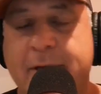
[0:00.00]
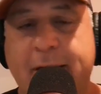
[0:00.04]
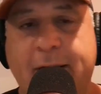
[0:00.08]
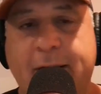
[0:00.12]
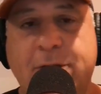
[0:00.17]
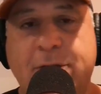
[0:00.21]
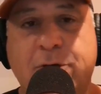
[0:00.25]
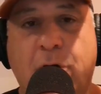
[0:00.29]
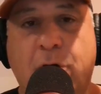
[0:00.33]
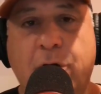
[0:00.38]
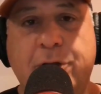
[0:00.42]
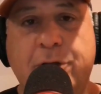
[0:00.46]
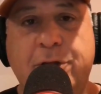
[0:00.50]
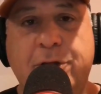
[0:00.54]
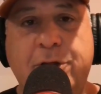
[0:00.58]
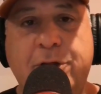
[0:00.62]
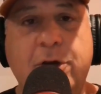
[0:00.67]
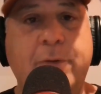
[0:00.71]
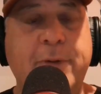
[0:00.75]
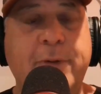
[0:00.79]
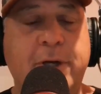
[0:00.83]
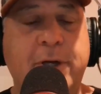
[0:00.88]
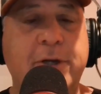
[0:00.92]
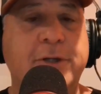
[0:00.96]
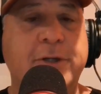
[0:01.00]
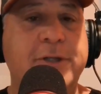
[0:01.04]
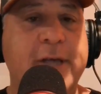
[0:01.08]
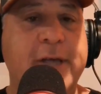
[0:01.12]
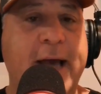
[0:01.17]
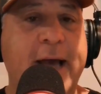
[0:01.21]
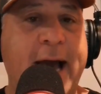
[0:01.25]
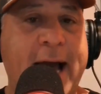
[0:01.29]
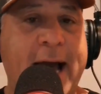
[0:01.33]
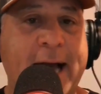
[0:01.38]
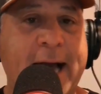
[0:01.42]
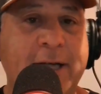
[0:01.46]
It's hard to do because
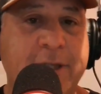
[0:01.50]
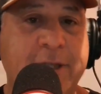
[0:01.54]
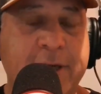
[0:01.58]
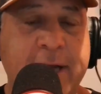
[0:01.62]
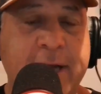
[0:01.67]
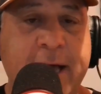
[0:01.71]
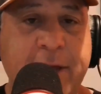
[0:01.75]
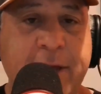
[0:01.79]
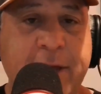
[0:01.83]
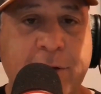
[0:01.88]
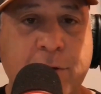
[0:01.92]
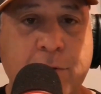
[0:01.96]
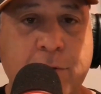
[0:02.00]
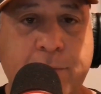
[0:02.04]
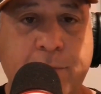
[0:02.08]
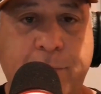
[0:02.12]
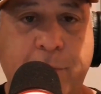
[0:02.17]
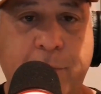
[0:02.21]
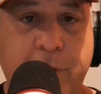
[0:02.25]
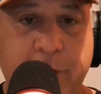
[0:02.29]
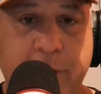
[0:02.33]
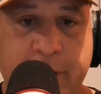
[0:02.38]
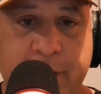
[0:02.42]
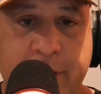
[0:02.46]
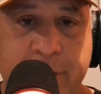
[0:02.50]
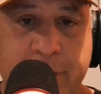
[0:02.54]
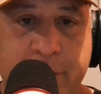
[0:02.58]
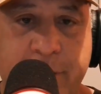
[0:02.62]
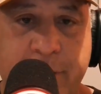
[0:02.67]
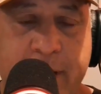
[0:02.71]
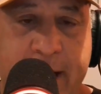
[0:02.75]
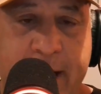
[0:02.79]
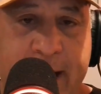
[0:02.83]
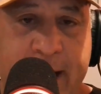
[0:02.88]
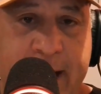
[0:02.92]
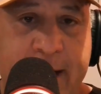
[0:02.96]
the action that you put in
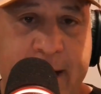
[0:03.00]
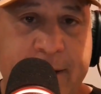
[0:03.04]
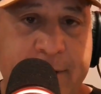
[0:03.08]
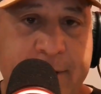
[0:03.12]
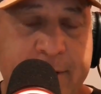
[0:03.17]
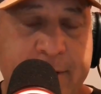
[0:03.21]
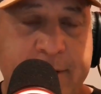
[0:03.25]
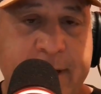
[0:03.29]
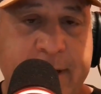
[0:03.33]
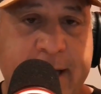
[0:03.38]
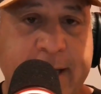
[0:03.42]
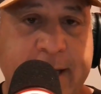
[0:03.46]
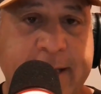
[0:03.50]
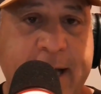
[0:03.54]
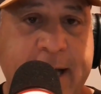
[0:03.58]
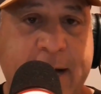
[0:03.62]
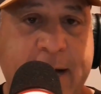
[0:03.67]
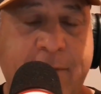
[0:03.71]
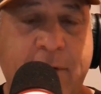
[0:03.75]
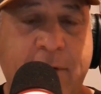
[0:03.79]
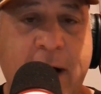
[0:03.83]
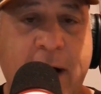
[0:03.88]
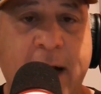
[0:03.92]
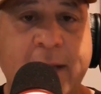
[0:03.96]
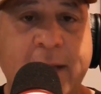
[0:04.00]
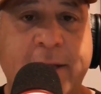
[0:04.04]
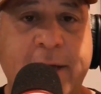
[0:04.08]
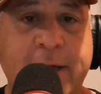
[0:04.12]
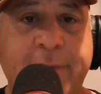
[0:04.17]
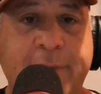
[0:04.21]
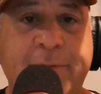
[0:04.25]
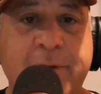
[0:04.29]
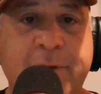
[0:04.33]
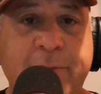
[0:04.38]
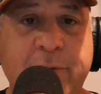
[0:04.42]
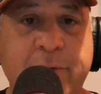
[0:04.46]
your hand to get that rod
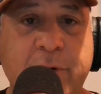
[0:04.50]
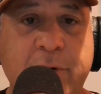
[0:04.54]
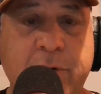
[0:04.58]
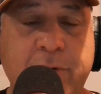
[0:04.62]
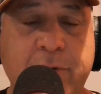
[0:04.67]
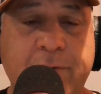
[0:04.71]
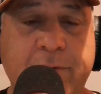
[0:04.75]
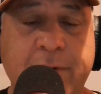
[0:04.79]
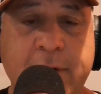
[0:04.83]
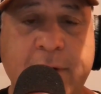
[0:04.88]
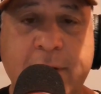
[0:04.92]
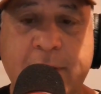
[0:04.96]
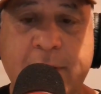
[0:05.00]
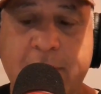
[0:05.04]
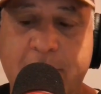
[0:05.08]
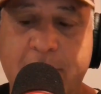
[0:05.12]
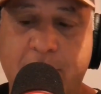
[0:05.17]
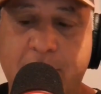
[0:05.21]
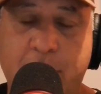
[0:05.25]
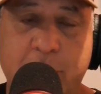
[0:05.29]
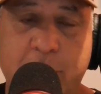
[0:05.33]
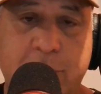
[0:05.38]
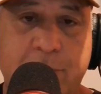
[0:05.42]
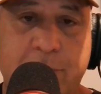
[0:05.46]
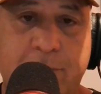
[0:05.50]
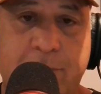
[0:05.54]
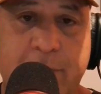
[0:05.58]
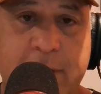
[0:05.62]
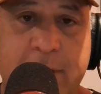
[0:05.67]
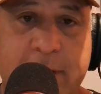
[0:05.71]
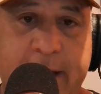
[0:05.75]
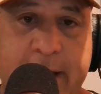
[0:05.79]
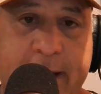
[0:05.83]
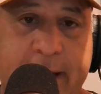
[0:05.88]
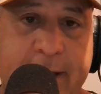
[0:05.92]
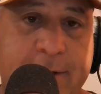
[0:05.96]
tip to move, which
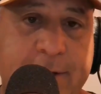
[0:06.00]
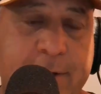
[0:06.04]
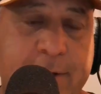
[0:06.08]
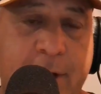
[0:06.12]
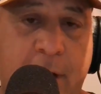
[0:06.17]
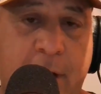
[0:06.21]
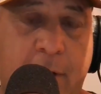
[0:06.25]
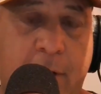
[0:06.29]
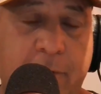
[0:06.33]
relays